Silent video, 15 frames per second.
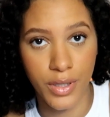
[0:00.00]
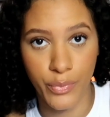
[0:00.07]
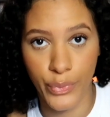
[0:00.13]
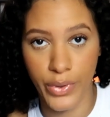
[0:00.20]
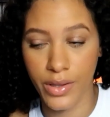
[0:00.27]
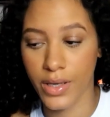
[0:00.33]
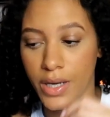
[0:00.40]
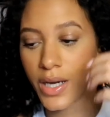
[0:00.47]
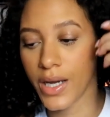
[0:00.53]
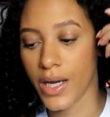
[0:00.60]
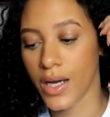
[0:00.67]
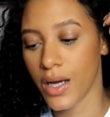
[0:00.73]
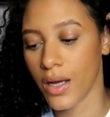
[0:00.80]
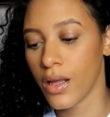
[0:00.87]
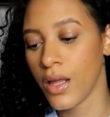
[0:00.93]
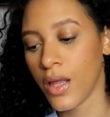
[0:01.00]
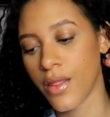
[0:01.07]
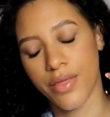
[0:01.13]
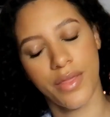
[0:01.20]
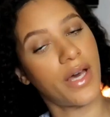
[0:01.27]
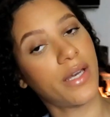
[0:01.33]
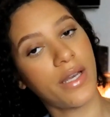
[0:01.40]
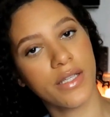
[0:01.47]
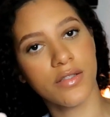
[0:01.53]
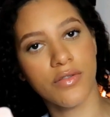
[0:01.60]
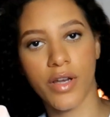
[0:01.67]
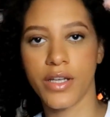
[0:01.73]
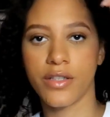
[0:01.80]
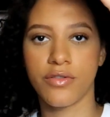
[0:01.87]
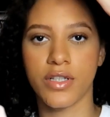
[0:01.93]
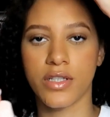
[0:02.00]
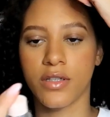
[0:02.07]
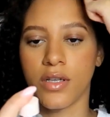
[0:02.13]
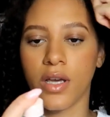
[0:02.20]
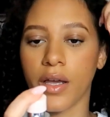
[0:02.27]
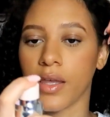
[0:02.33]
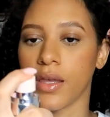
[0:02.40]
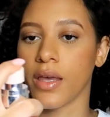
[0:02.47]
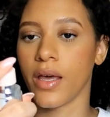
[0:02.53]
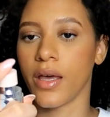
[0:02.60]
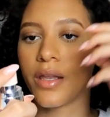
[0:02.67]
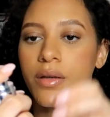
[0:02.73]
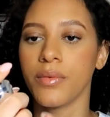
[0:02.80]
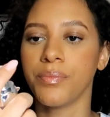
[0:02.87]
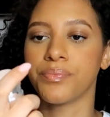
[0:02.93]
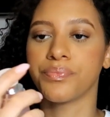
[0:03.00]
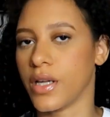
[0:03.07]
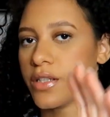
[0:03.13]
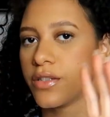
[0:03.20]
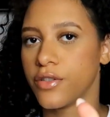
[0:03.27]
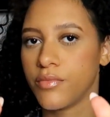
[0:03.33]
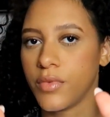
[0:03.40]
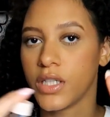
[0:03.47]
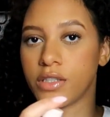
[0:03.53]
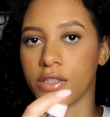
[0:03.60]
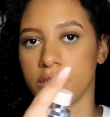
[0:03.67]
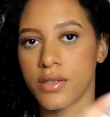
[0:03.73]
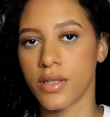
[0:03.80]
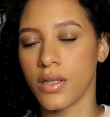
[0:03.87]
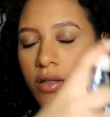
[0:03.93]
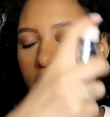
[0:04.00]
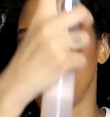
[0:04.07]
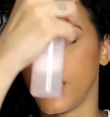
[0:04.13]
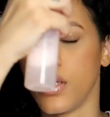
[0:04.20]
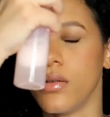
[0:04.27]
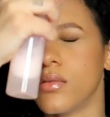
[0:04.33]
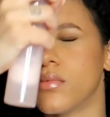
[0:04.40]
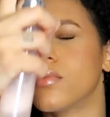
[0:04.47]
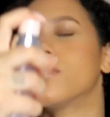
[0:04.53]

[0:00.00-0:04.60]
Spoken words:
in with Caia, that extra hydration again, not too much, just a little bit.